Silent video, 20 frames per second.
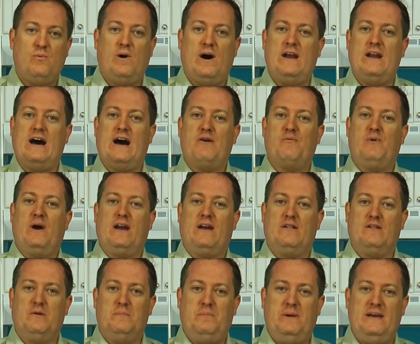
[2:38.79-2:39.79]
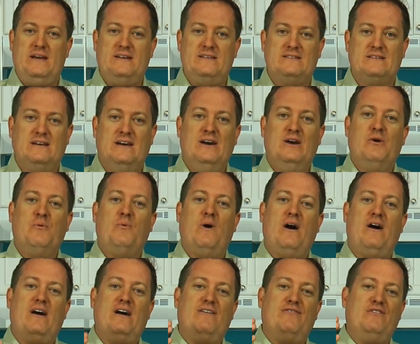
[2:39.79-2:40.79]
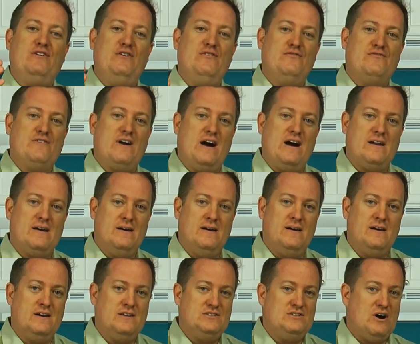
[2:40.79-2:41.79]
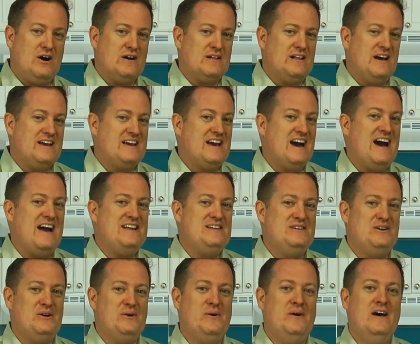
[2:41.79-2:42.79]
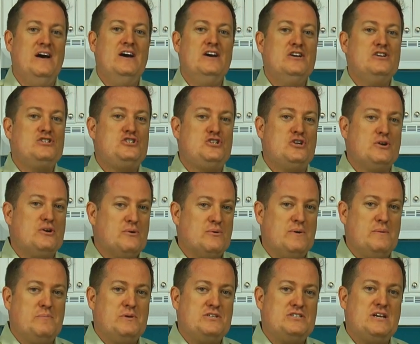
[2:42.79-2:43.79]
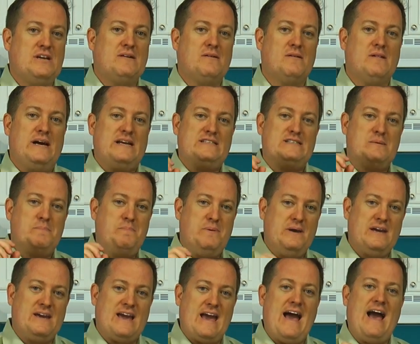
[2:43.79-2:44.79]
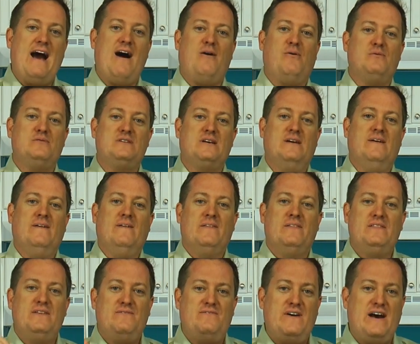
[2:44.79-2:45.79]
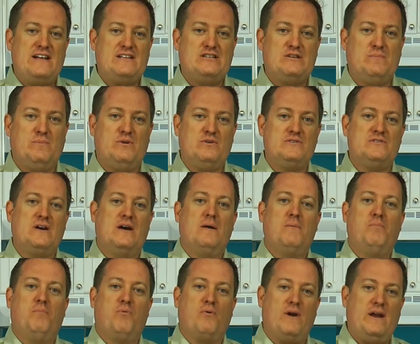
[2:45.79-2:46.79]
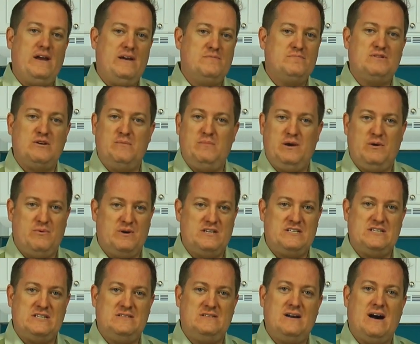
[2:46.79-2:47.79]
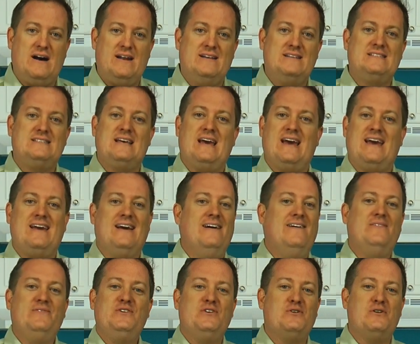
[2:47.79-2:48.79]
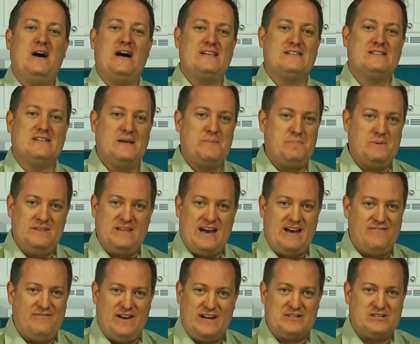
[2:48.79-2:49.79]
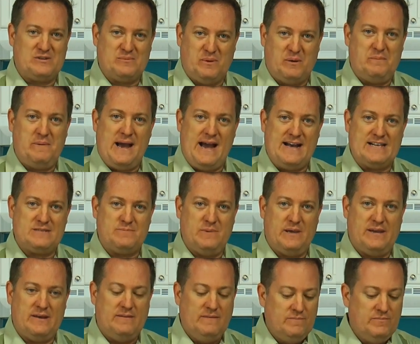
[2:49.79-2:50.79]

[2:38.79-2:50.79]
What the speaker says: Why not regular peas? Well, if you've got a dog like I do, Sugar in particular likes to pick out the vegetables, bring them to me when she's done and say, "You're not slipping that vegetable past me."